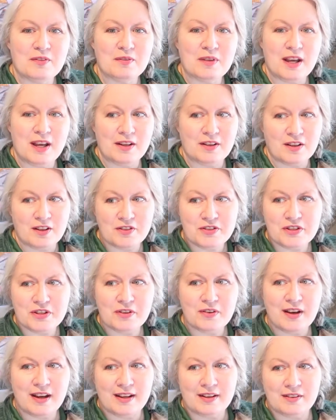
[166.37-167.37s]
And
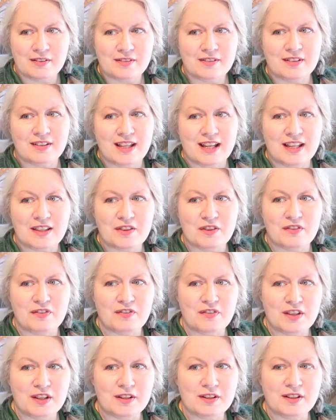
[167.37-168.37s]
also, I don't like the
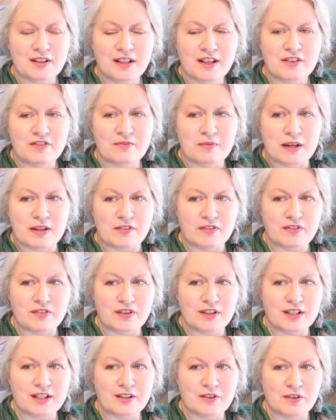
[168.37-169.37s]
feel of my
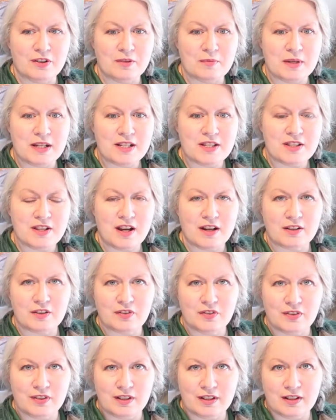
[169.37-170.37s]
foot or my socked
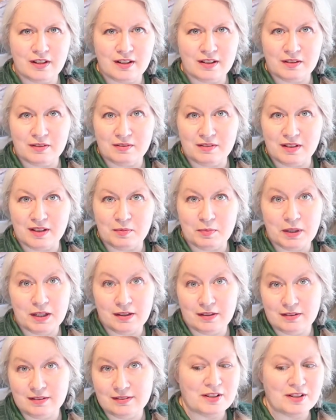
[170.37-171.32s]
foot on a pedal.